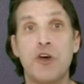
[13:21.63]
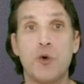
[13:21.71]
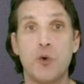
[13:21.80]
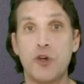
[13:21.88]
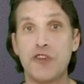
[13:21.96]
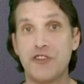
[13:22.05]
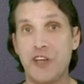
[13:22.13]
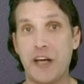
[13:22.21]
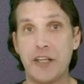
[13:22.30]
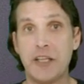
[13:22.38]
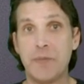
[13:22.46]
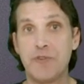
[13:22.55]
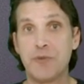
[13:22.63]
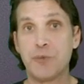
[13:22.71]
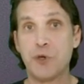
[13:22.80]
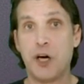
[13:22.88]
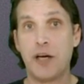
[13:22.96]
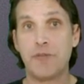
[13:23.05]
or shouting them some
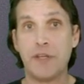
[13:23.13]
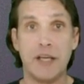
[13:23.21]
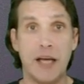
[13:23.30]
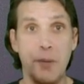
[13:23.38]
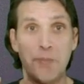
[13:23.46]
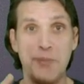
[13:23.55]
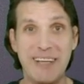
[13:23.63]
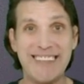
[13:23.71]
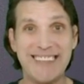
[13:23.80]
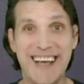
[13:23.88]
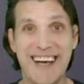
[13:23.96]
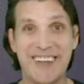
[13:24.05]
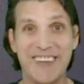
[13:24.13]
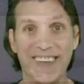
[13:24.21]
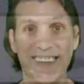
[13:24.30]
coffee. Peace out.